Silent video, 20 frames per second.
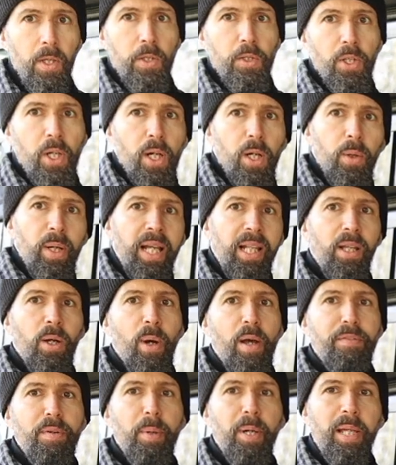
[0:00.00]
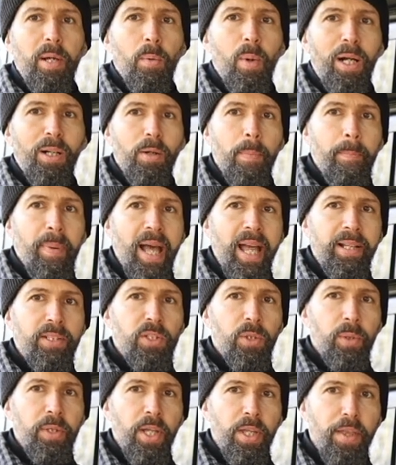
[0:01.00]
So hello everybody and welcome
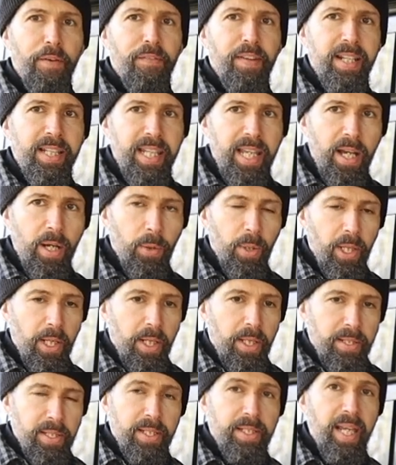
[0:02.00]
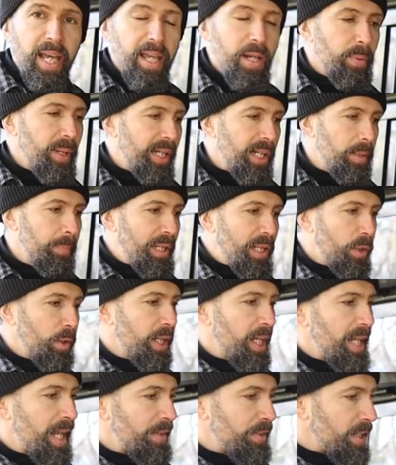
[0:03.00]
back to another video. Today we're going to be
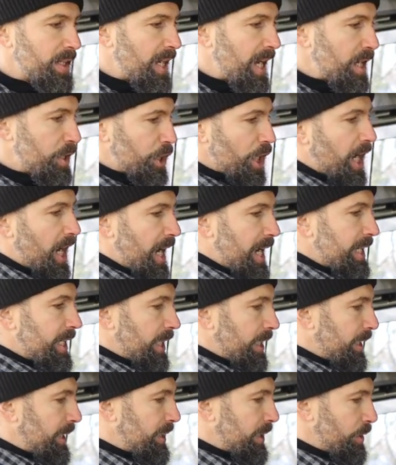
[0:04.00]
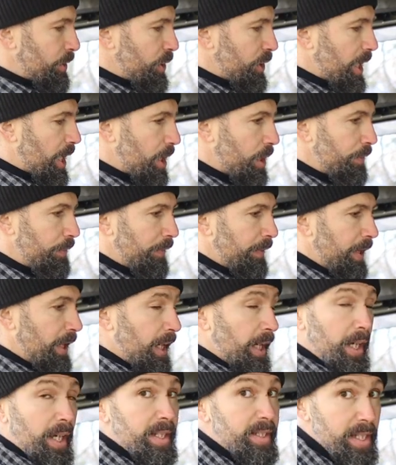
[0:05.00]
looking at the Naturehike little stove.
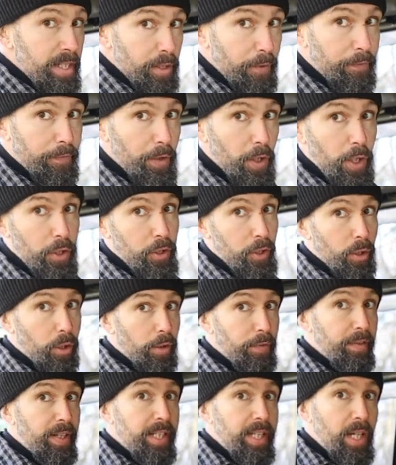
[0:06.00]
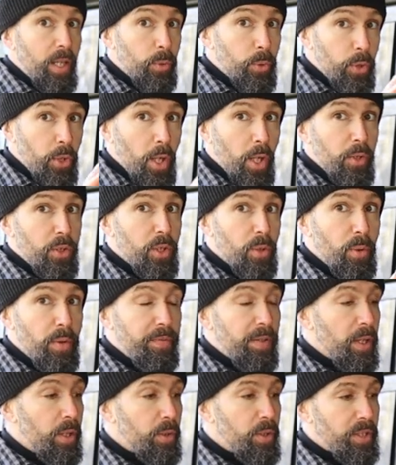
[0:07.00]
It is a first look video, not a
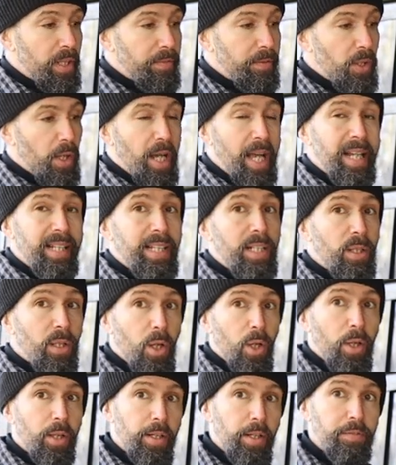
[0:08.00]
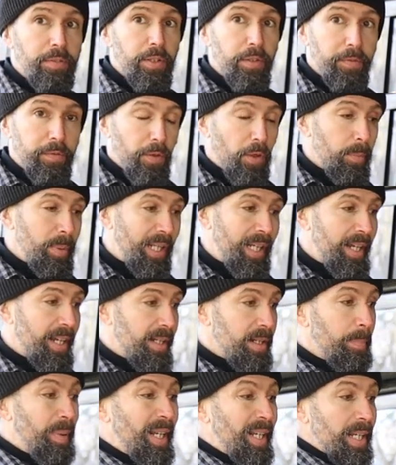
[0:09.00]
review, because I've not had it long enough to
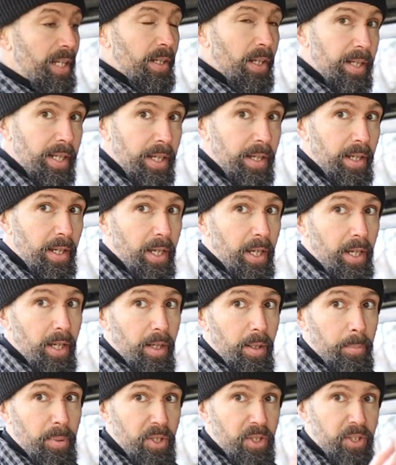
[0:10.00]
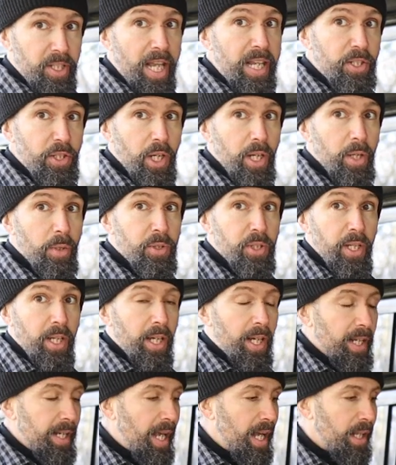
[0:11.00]
formulate an opinion on it. But stay tuned
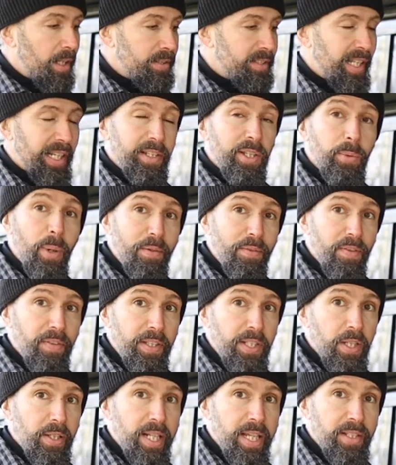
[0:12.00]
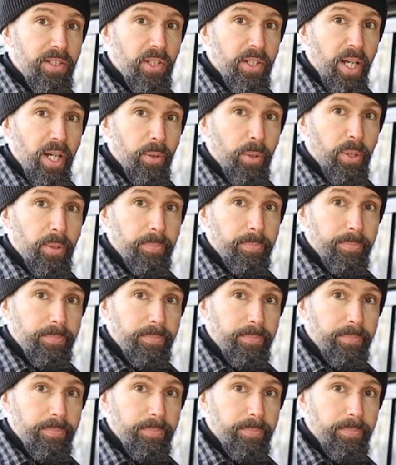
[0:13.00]
and I'll tell you everything you need to know.